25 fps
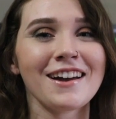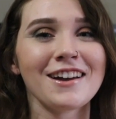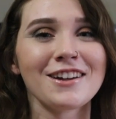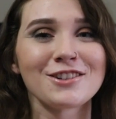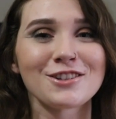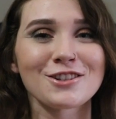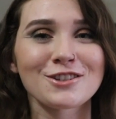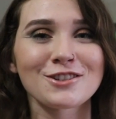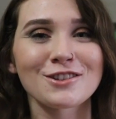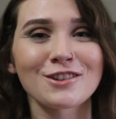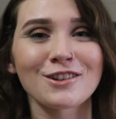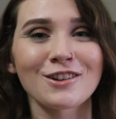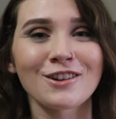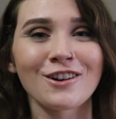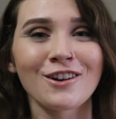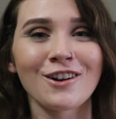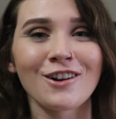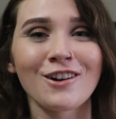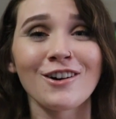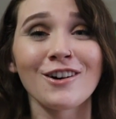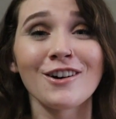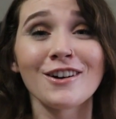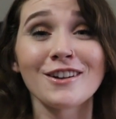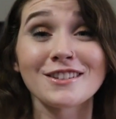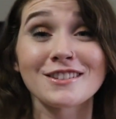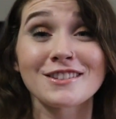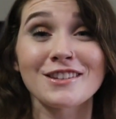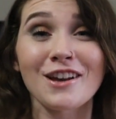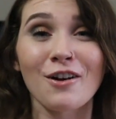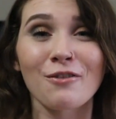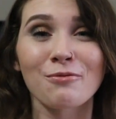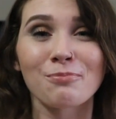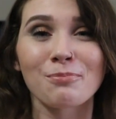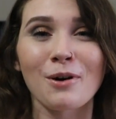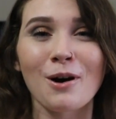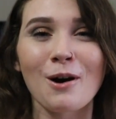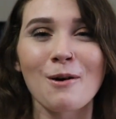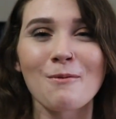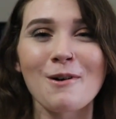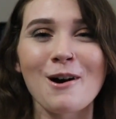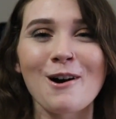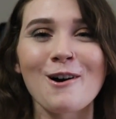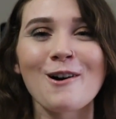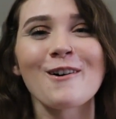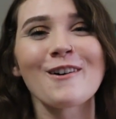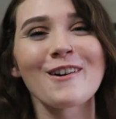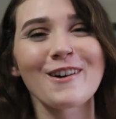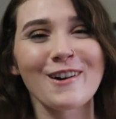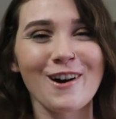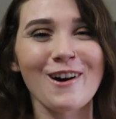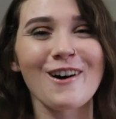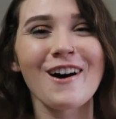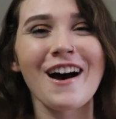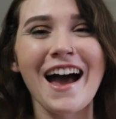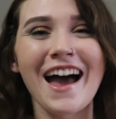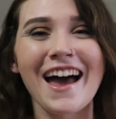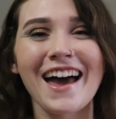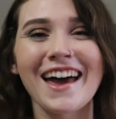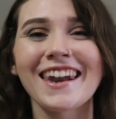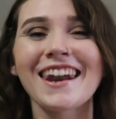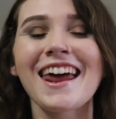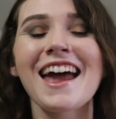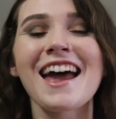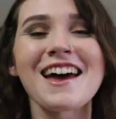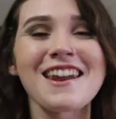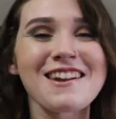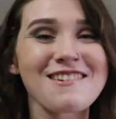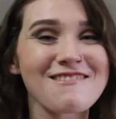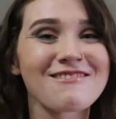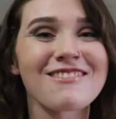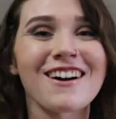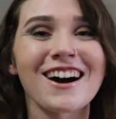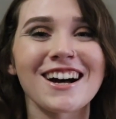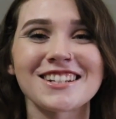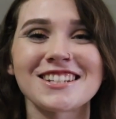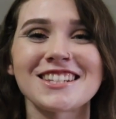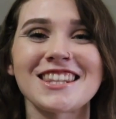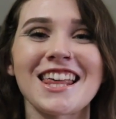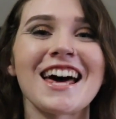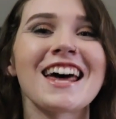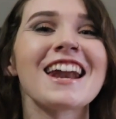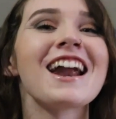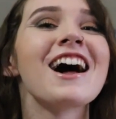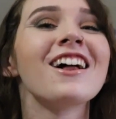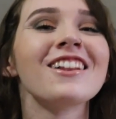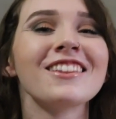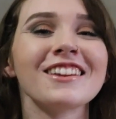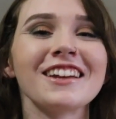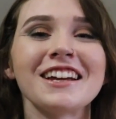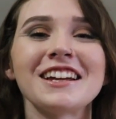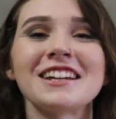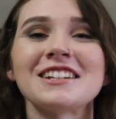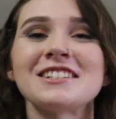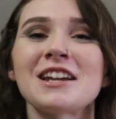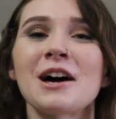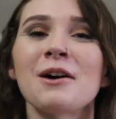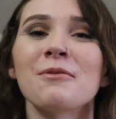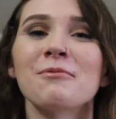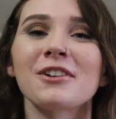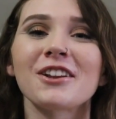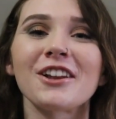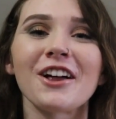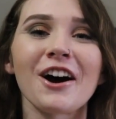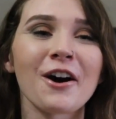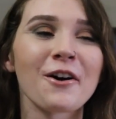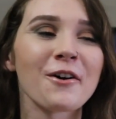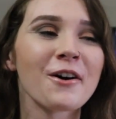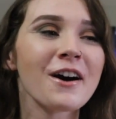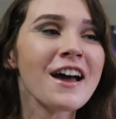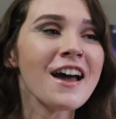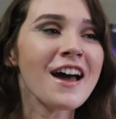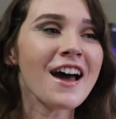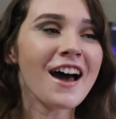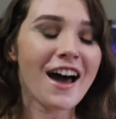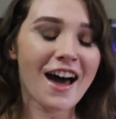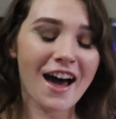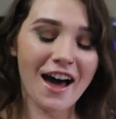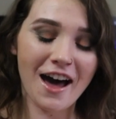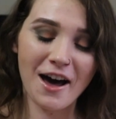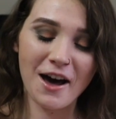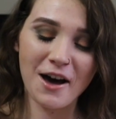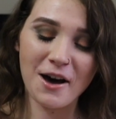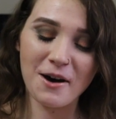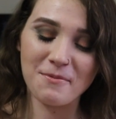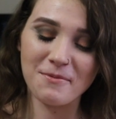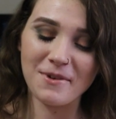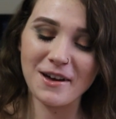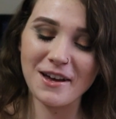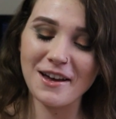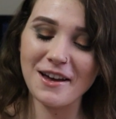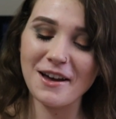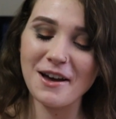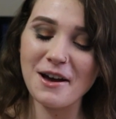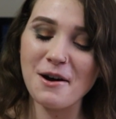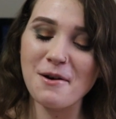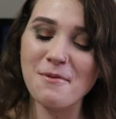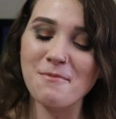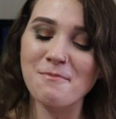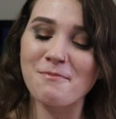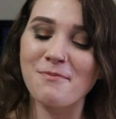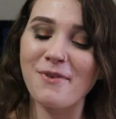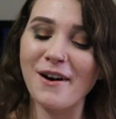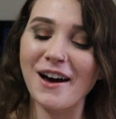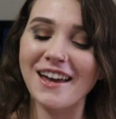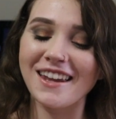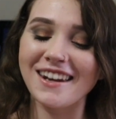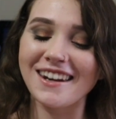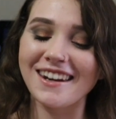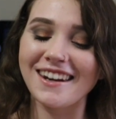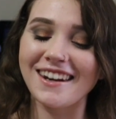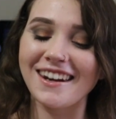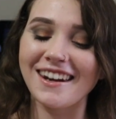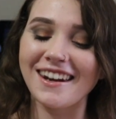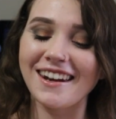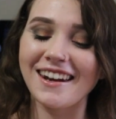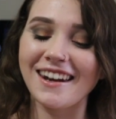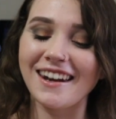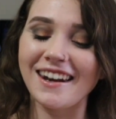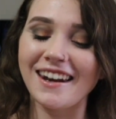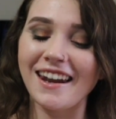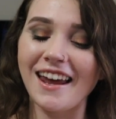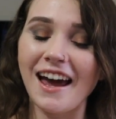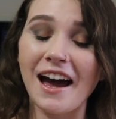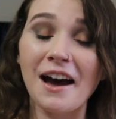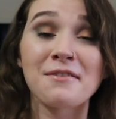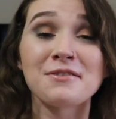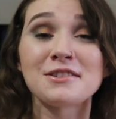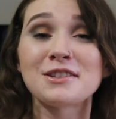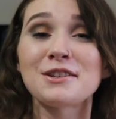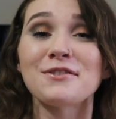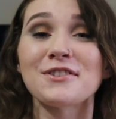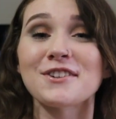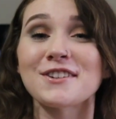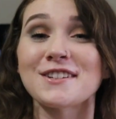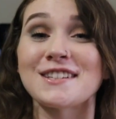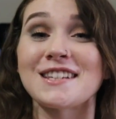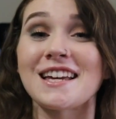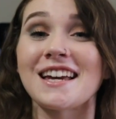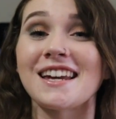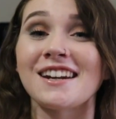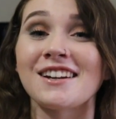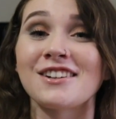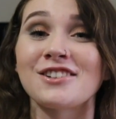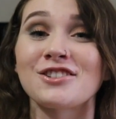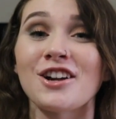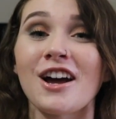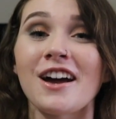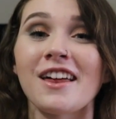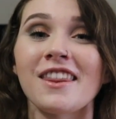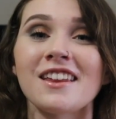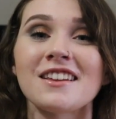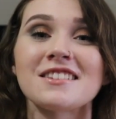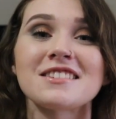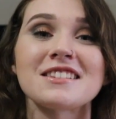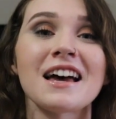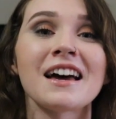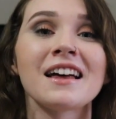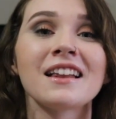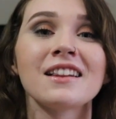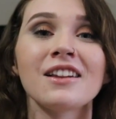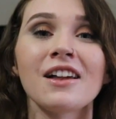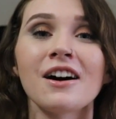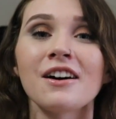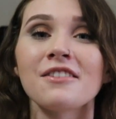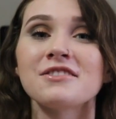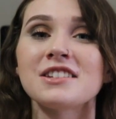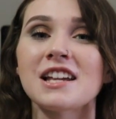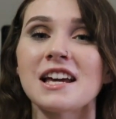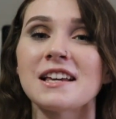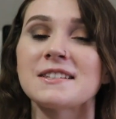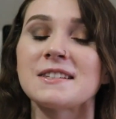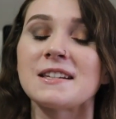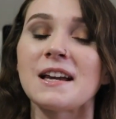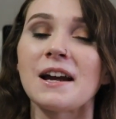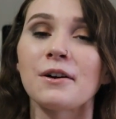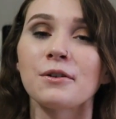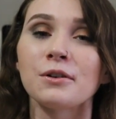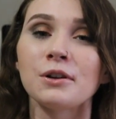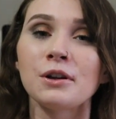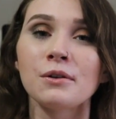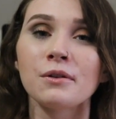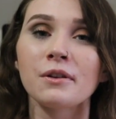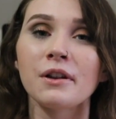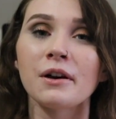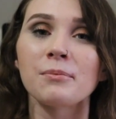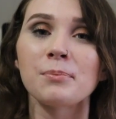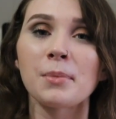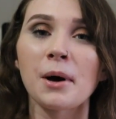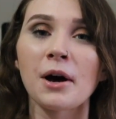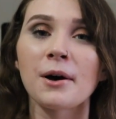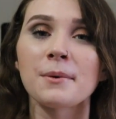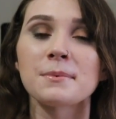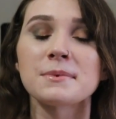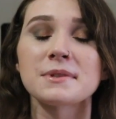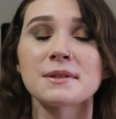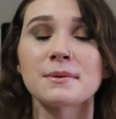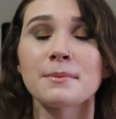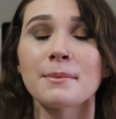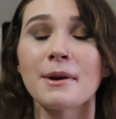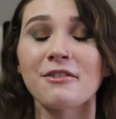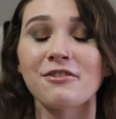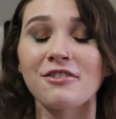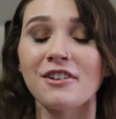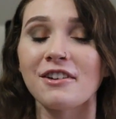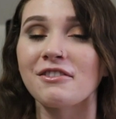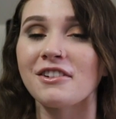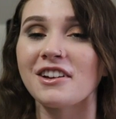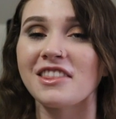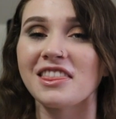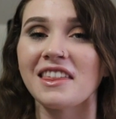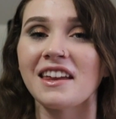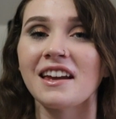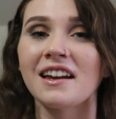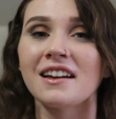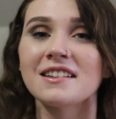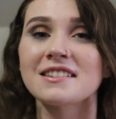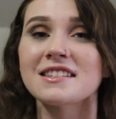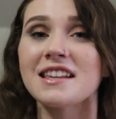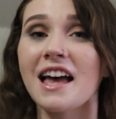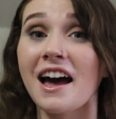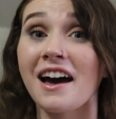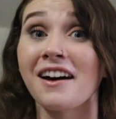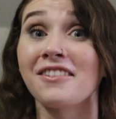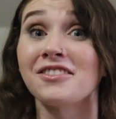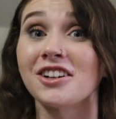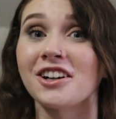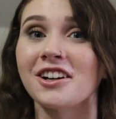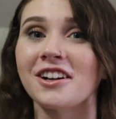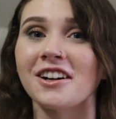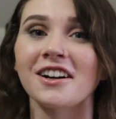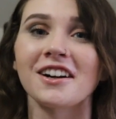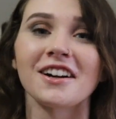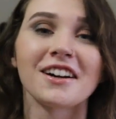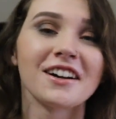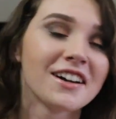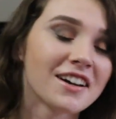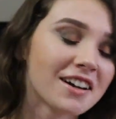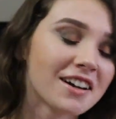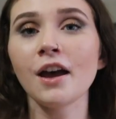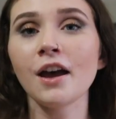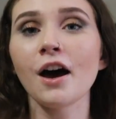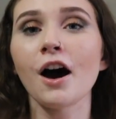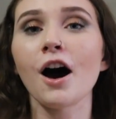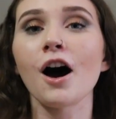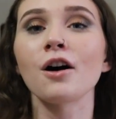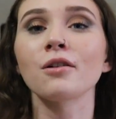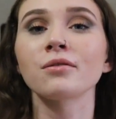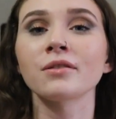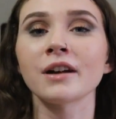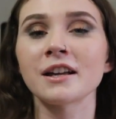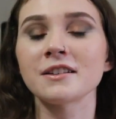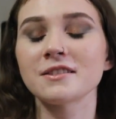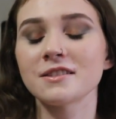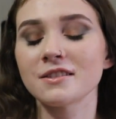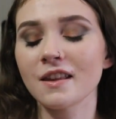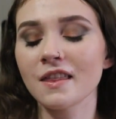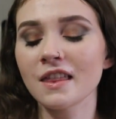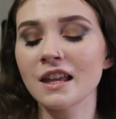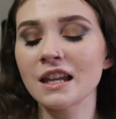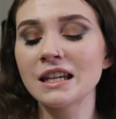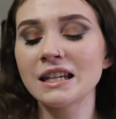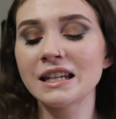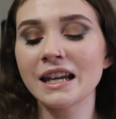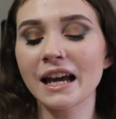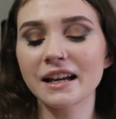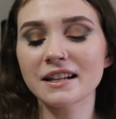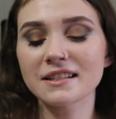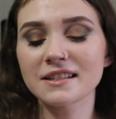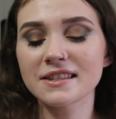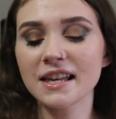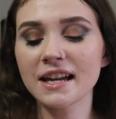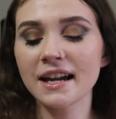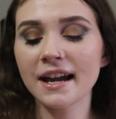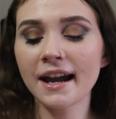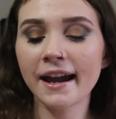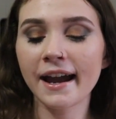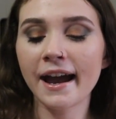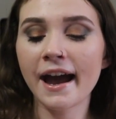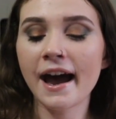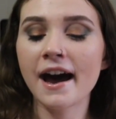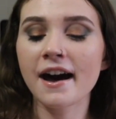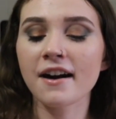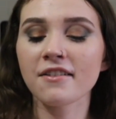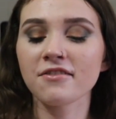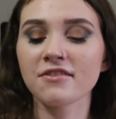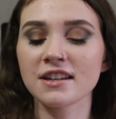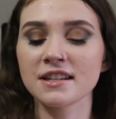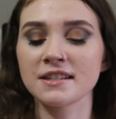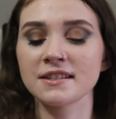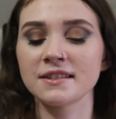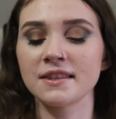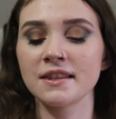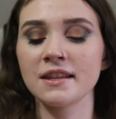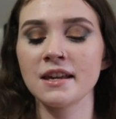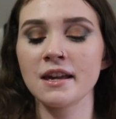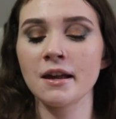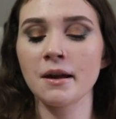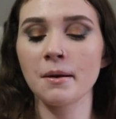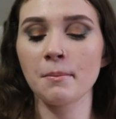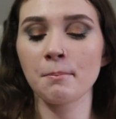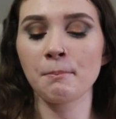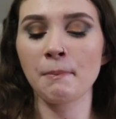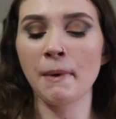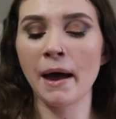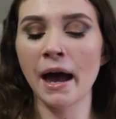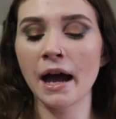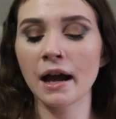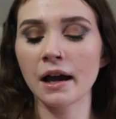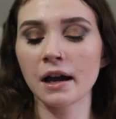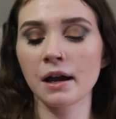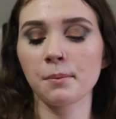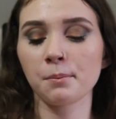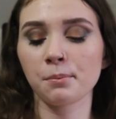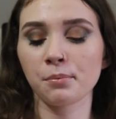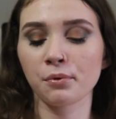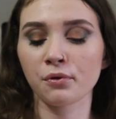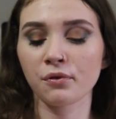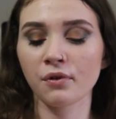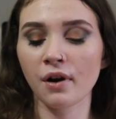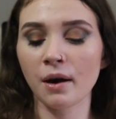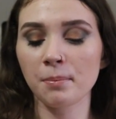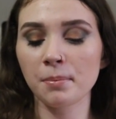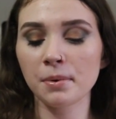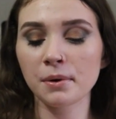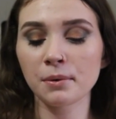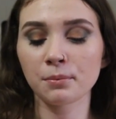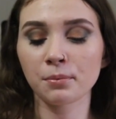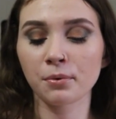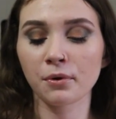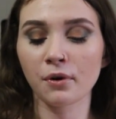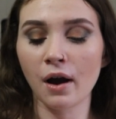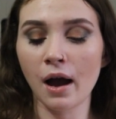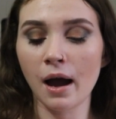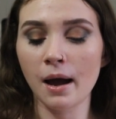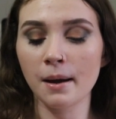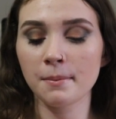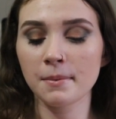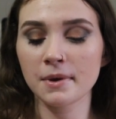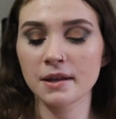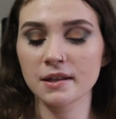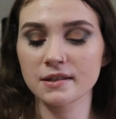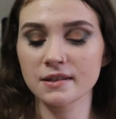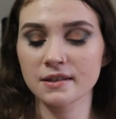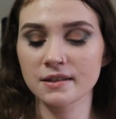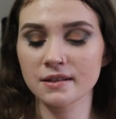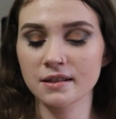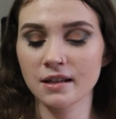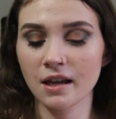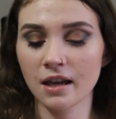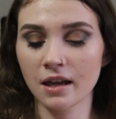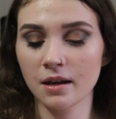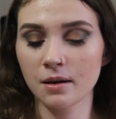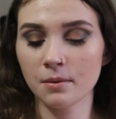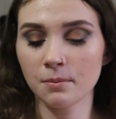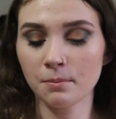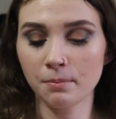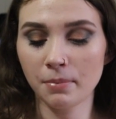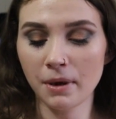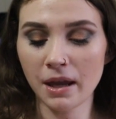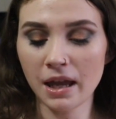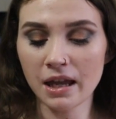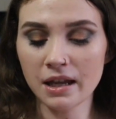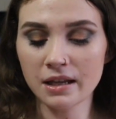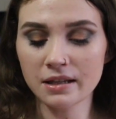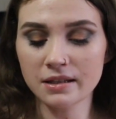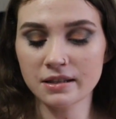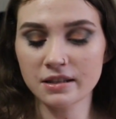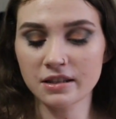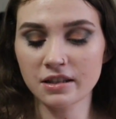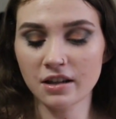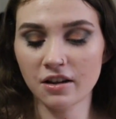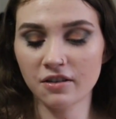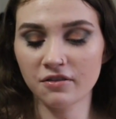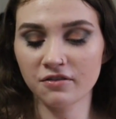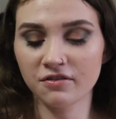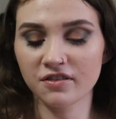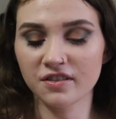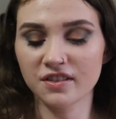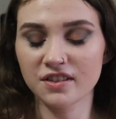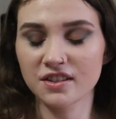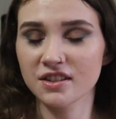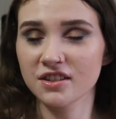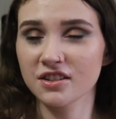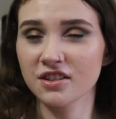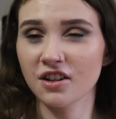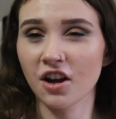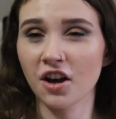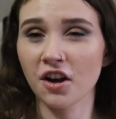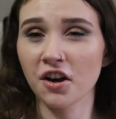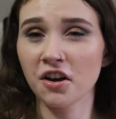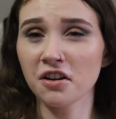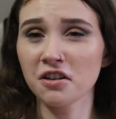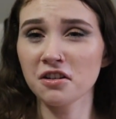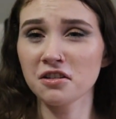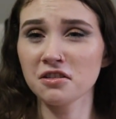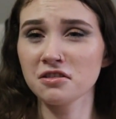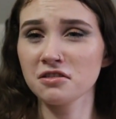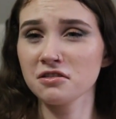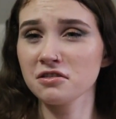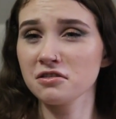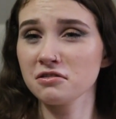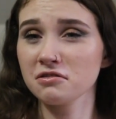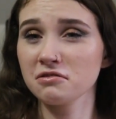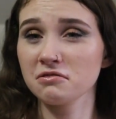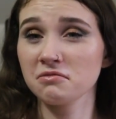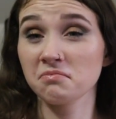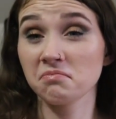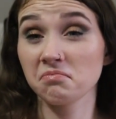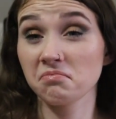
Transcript: just a little self-promo. Go ahead and watch that. I'll link it down below. But I'm super excited to try this. I love testing out new lip balms. They're my favorite things ever. Alright, so the next thing I have is the MAC Prep and Prime Skin Base Visage.